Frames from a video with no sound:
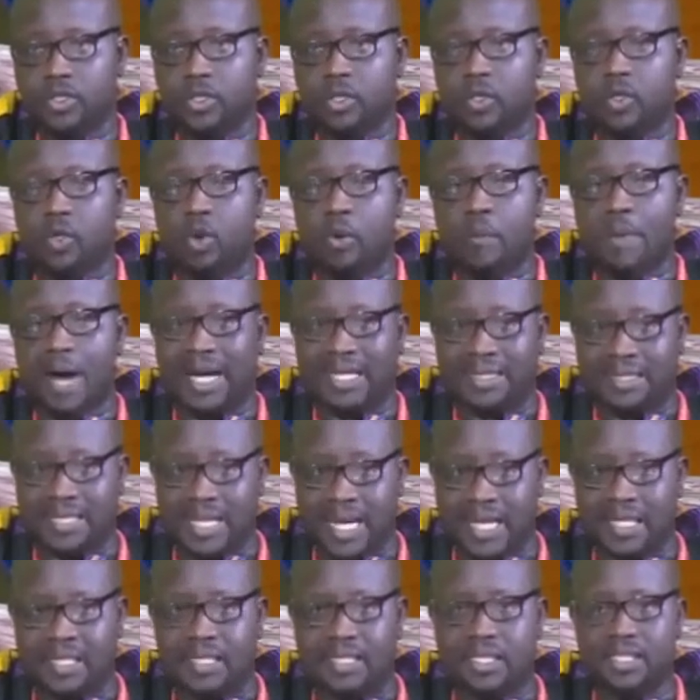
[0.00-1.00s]
Number
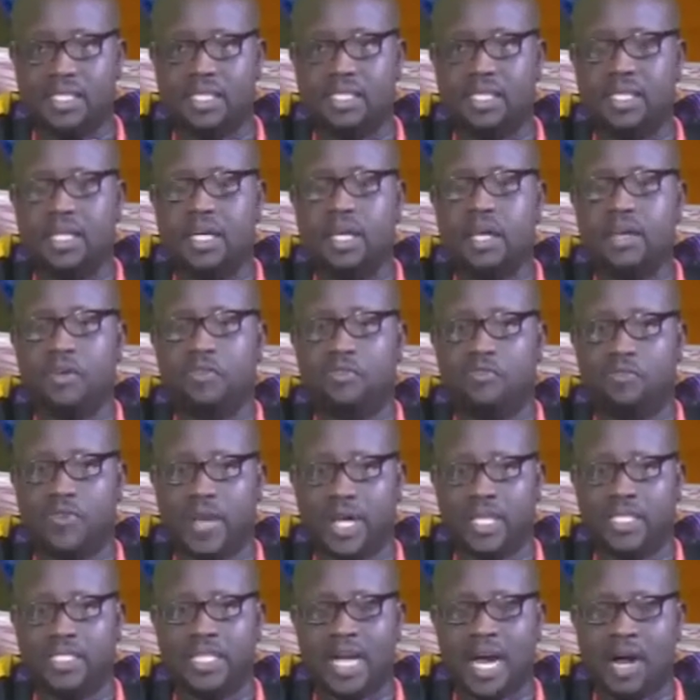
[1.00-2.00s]
30
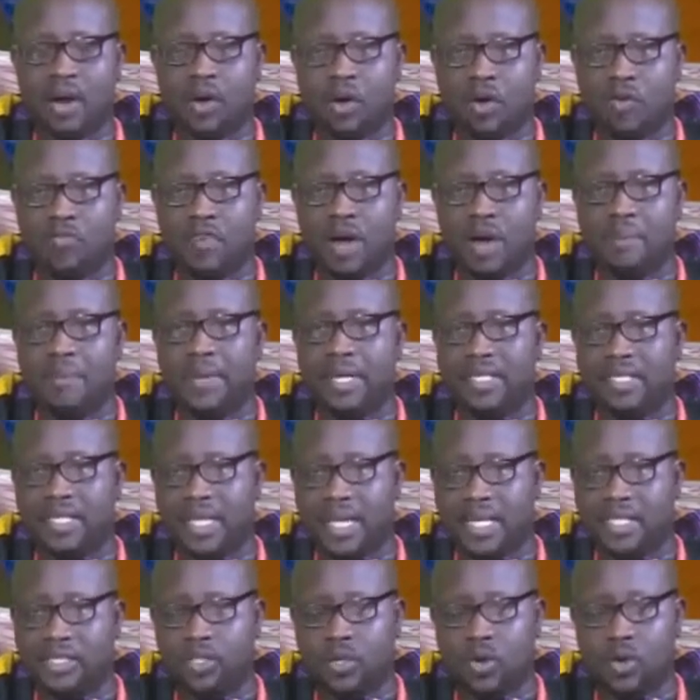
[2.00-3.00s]
Federal Government
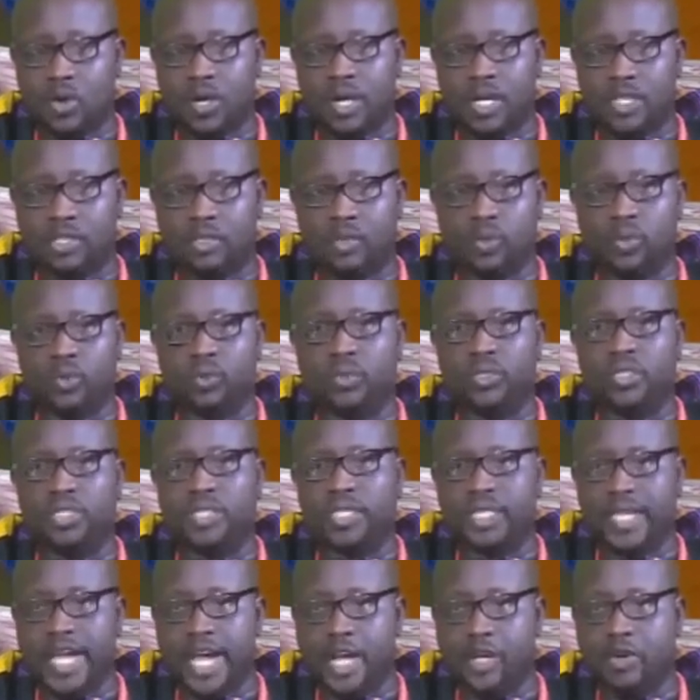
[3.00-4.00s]
Guest College Road,
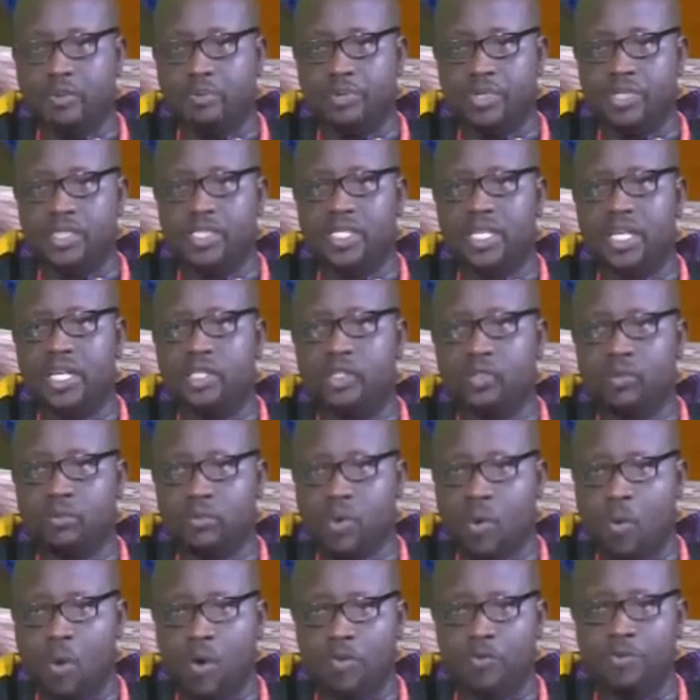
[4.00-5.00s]
near UBTH,
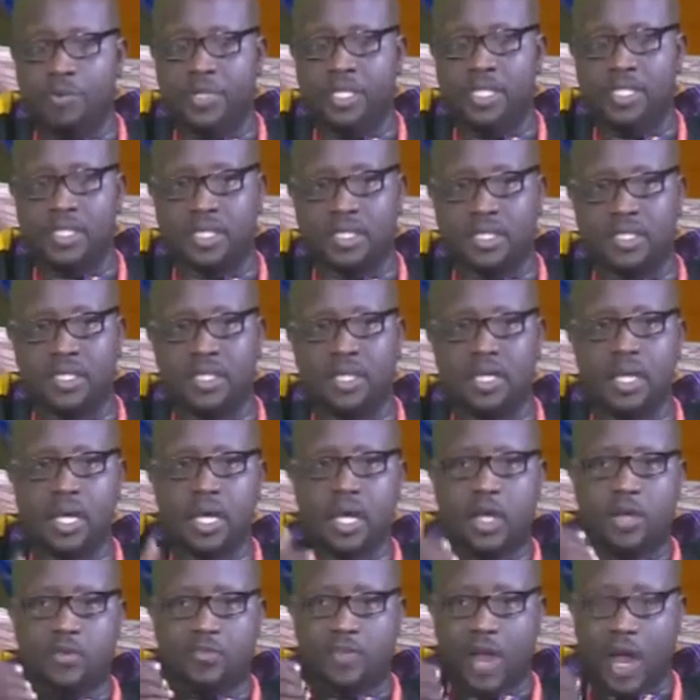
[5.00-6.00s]
Ugbowo, Benin City.
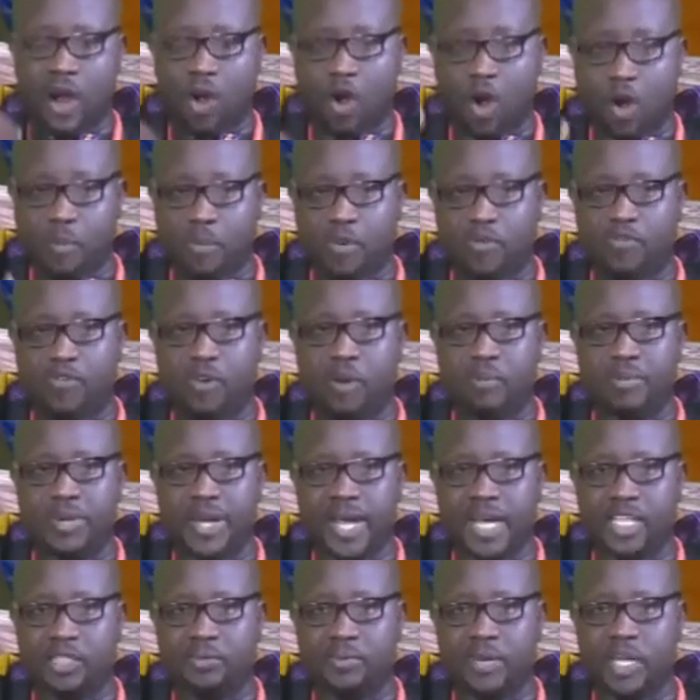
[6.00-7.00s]
If you are coming from the
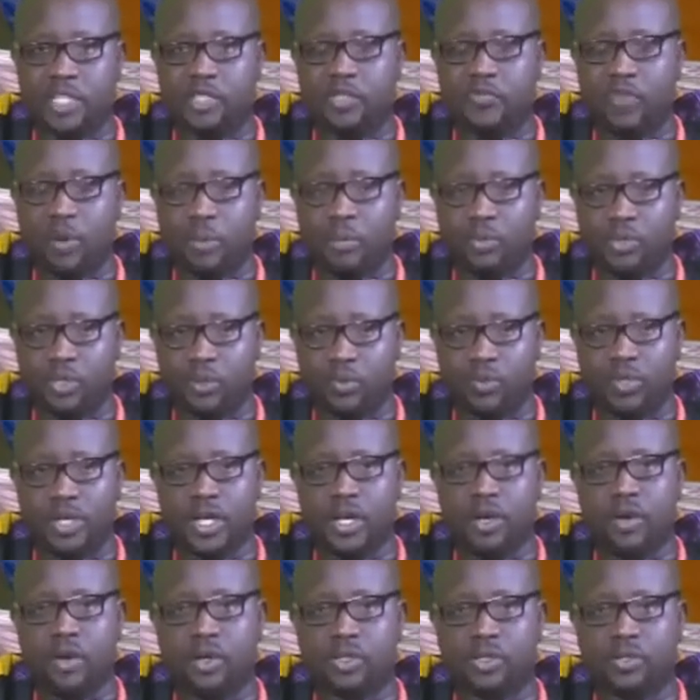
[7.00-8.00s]
express route from Usulu
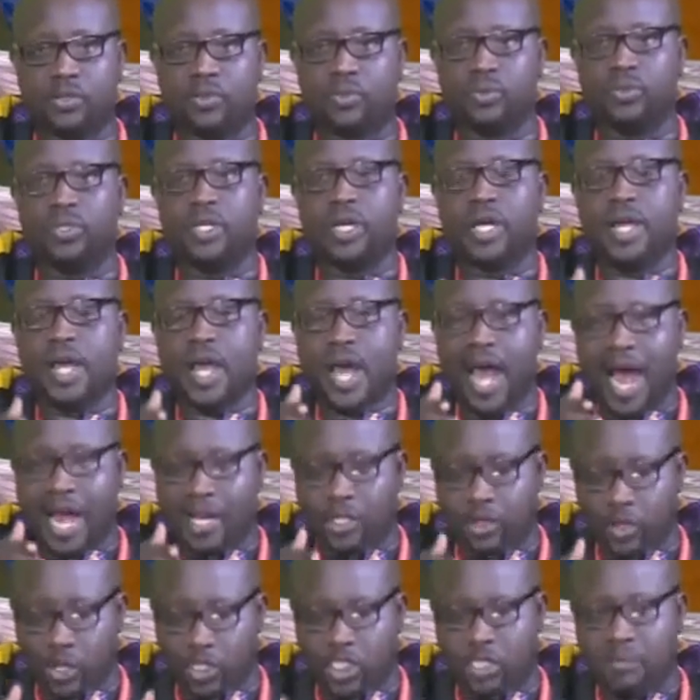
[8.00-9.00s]
Lagos Road,
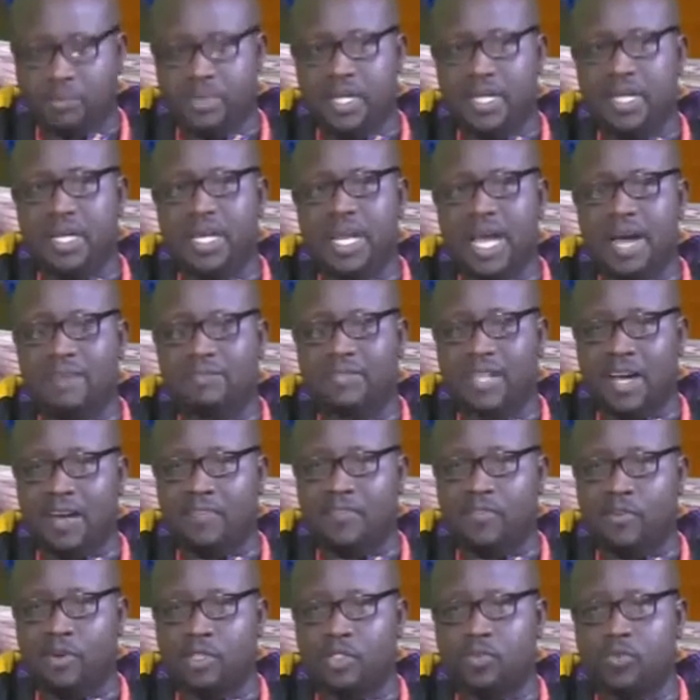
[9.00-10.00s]
just immediately after
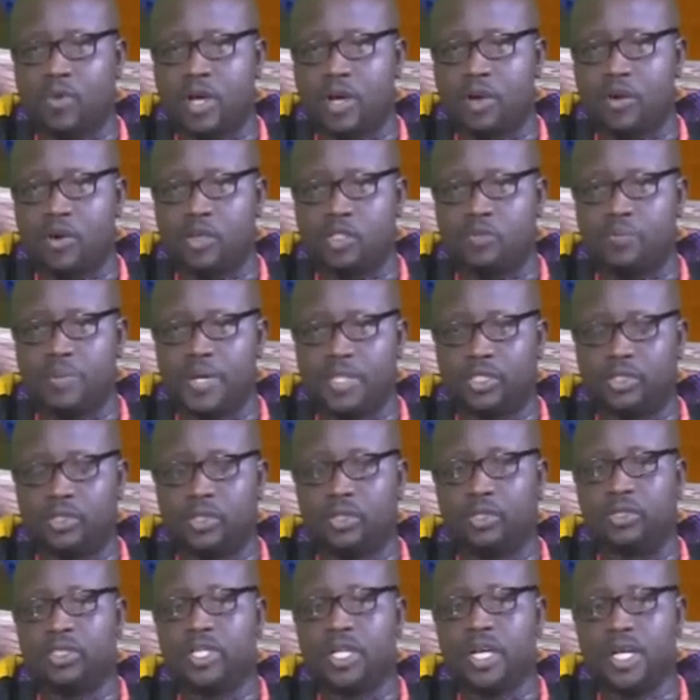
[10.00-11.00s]
4 Square Gospel
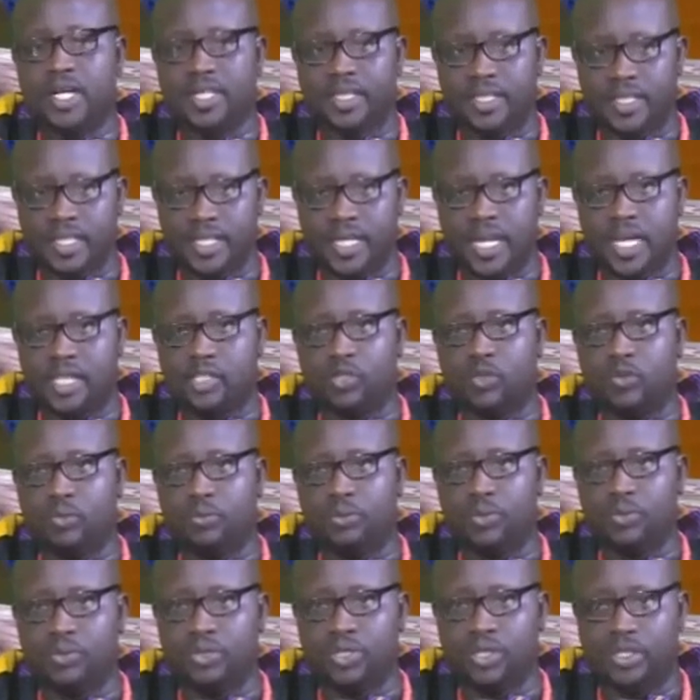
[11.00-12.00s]
Church, the next 2
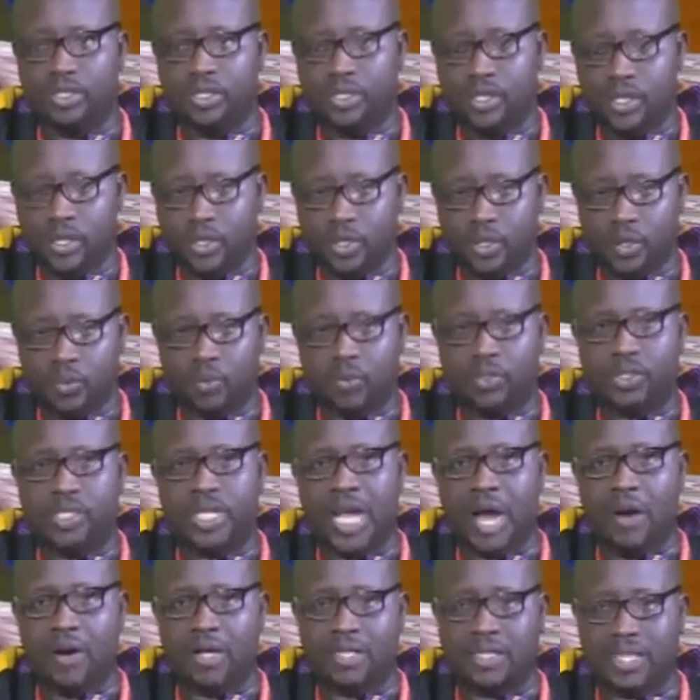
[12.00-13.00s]
buildings, you will see
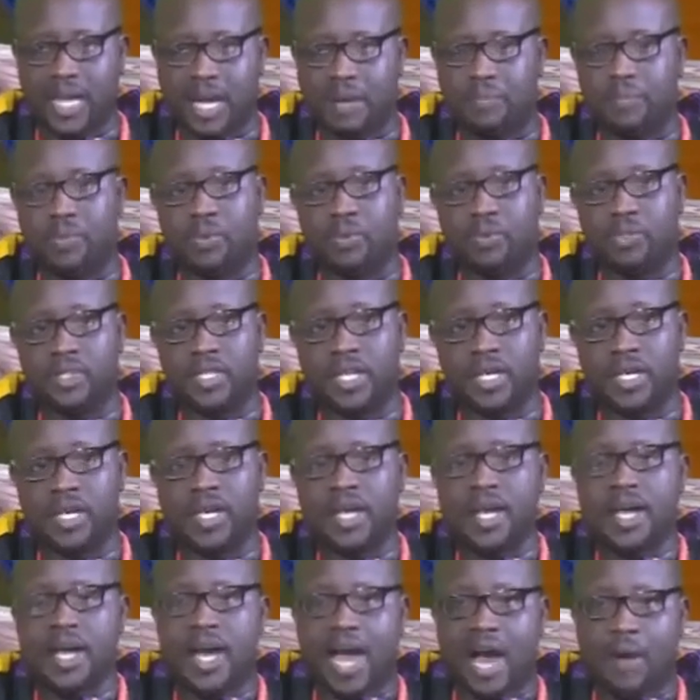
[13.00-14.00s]
our signpost there.
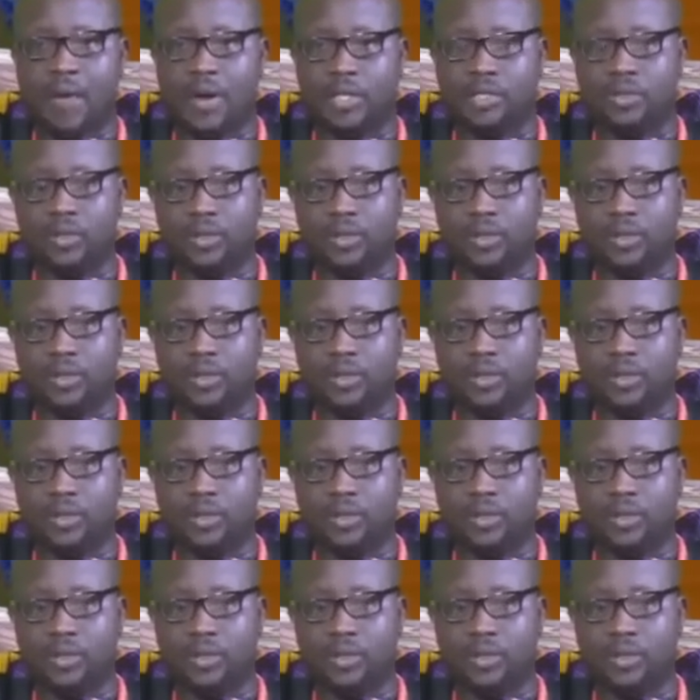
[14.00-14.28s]
I want to